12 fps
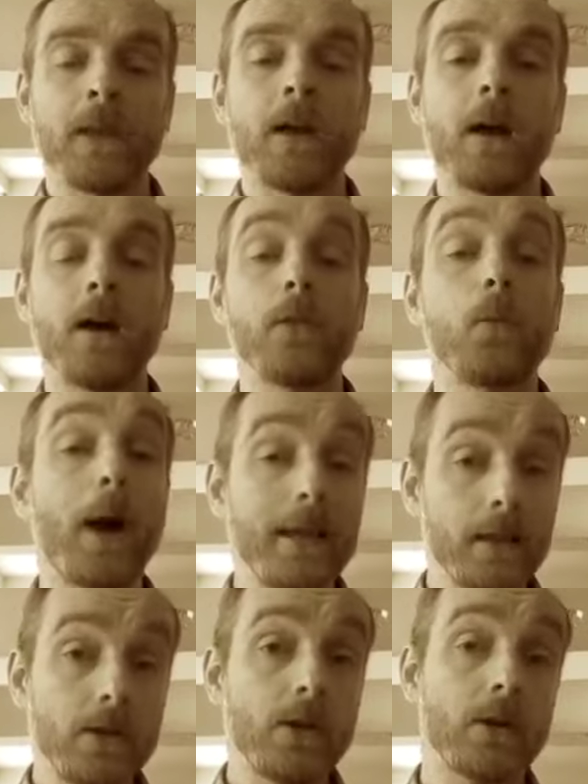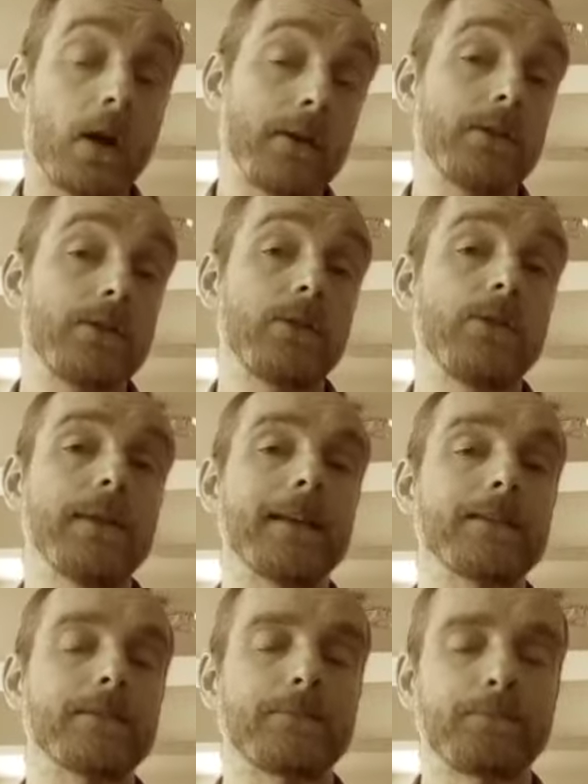The way that you're going to do
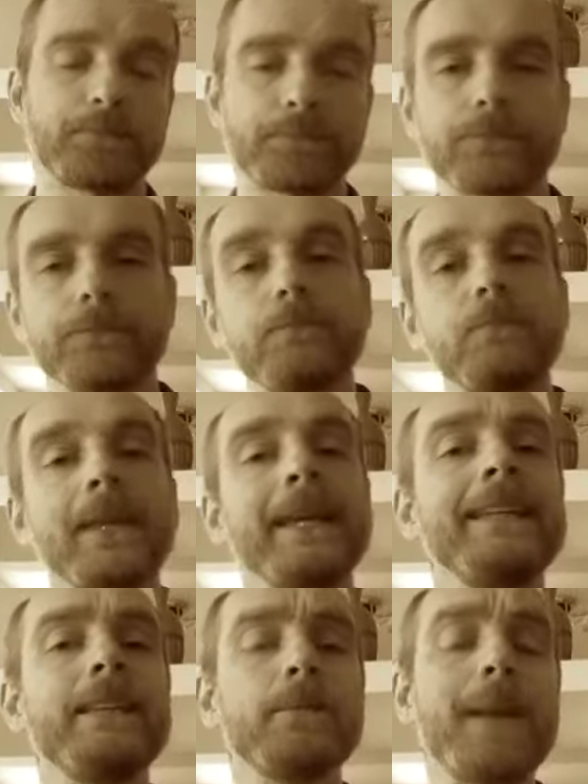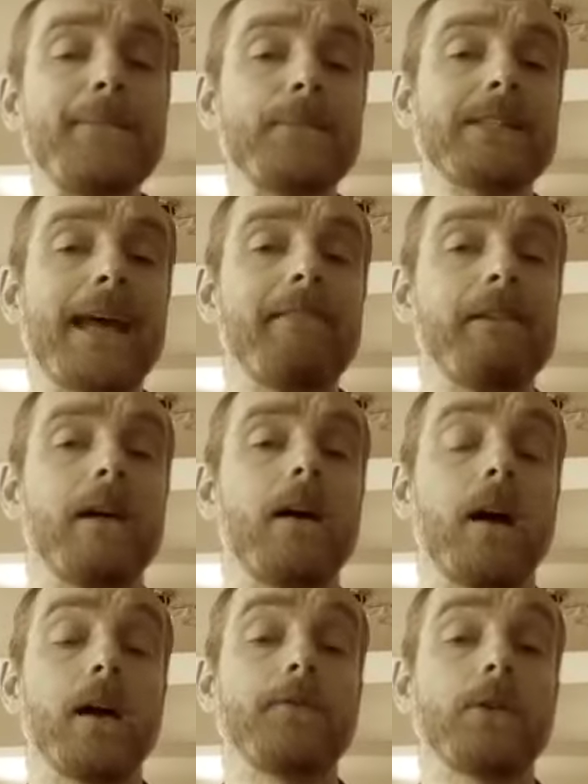this, in the members
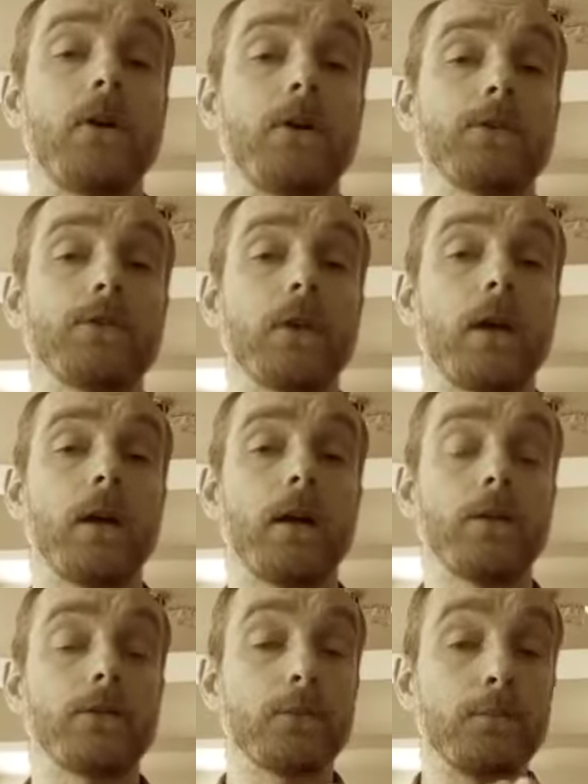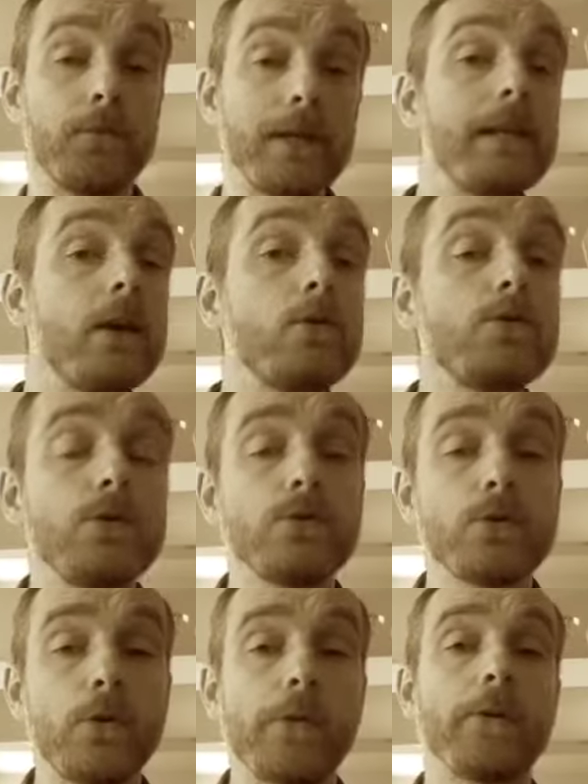area, I've got some video
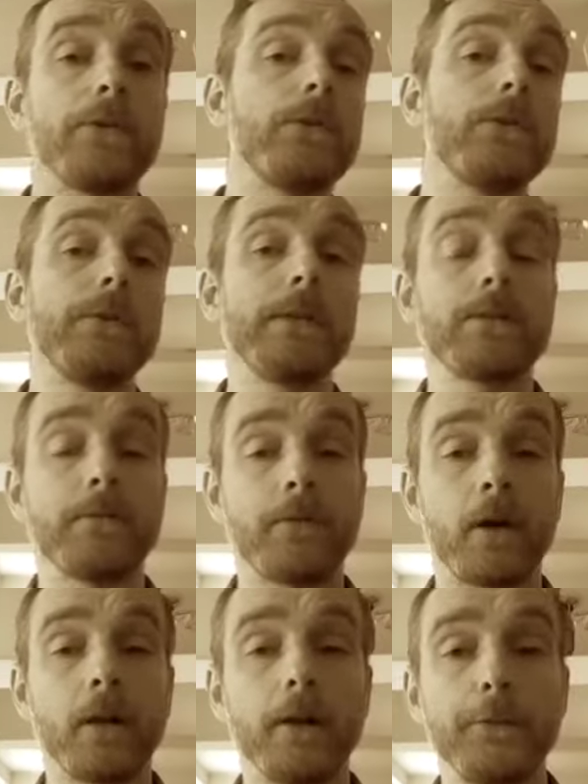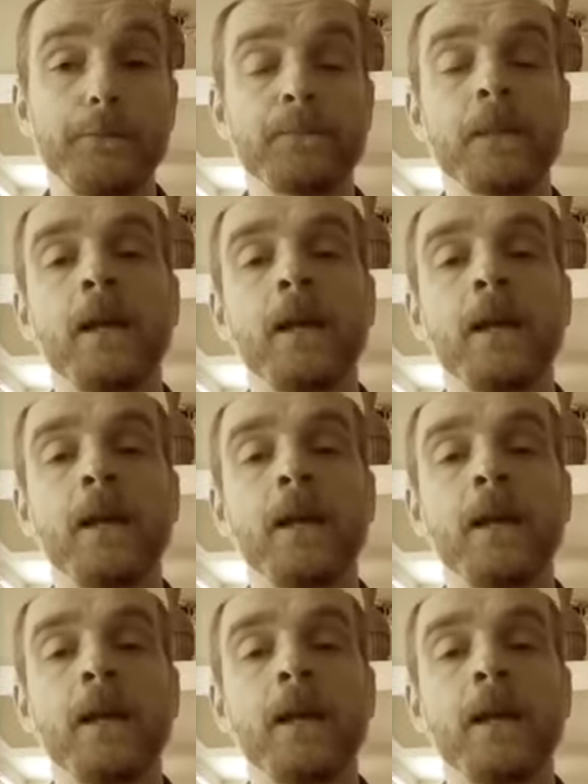tutorials that you need to follow.